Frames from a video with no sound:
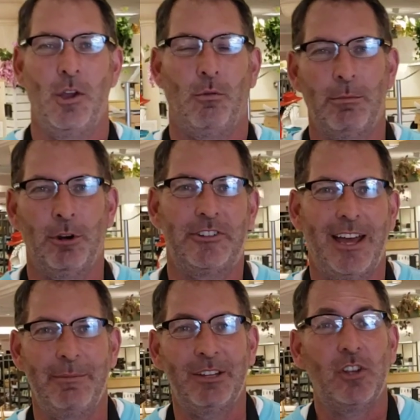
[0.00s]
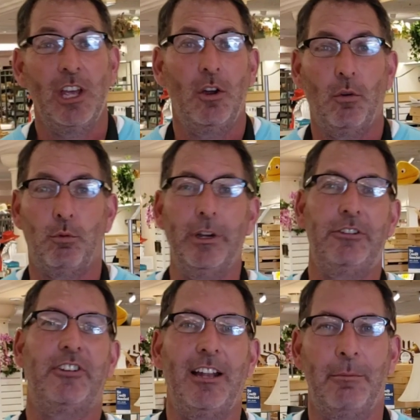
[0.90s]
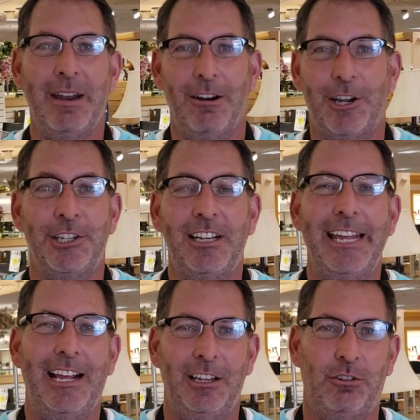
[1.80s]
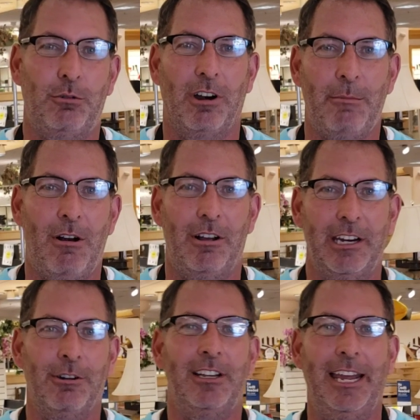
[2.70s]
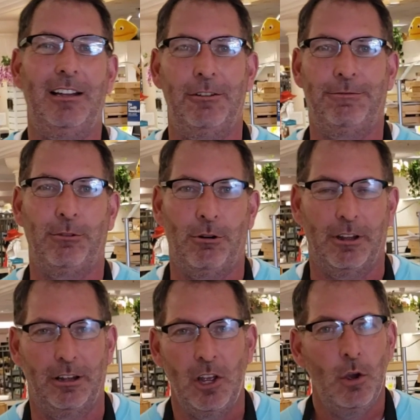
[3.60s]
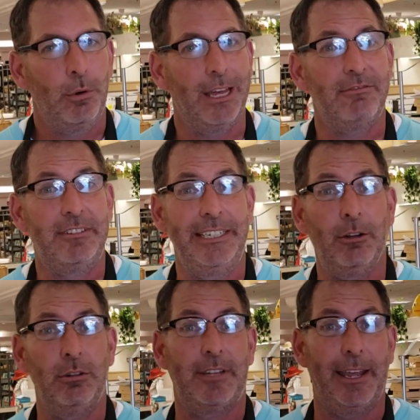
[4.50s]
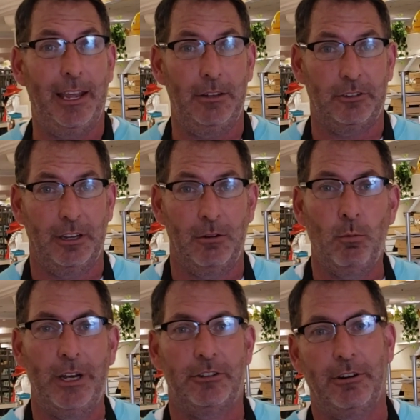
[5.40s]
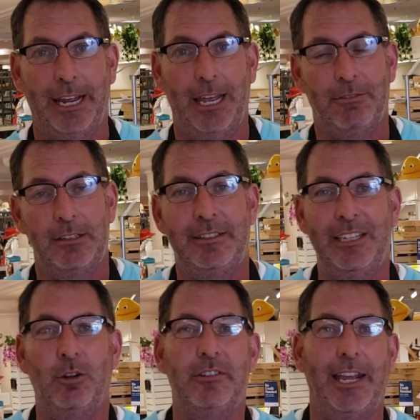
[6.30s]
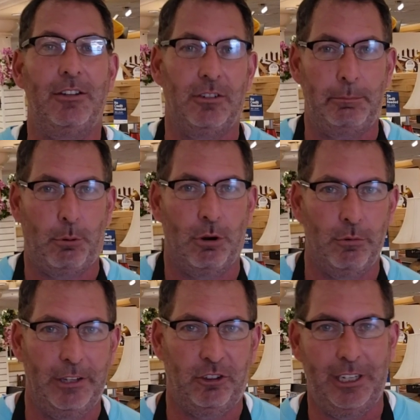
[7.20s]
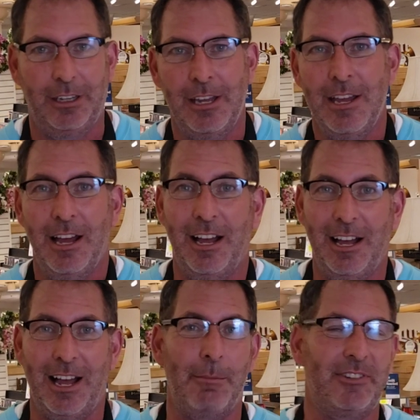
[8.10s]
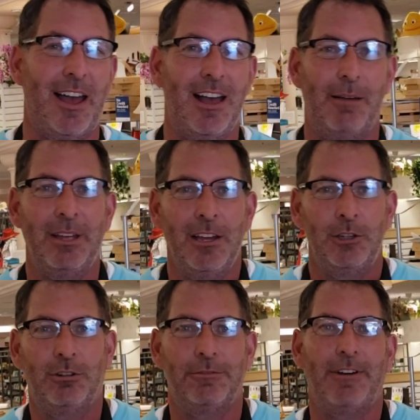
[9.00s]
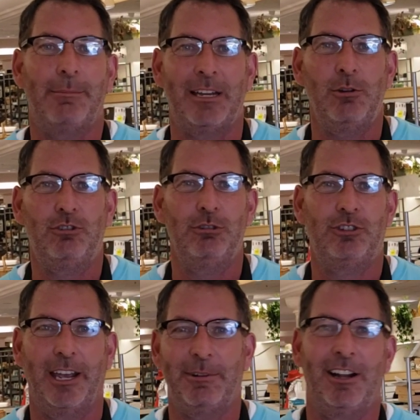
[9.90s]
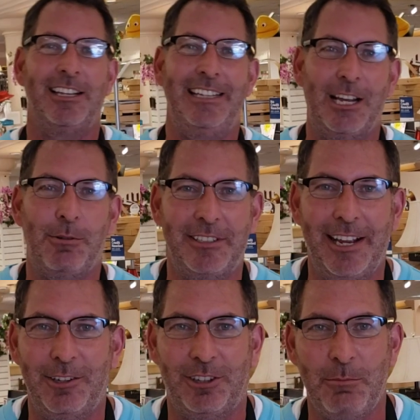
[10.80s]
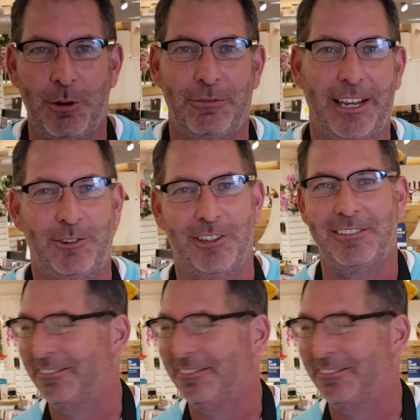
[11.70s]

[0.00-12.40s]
One more time, it's Resale America in the Lakeland Square Mall here in Lakeland, Florida. We have deal days in Winter Haven, deal days in Port Richey. I'm Tom. You can find my YouTube channel on Liquidation Motivation.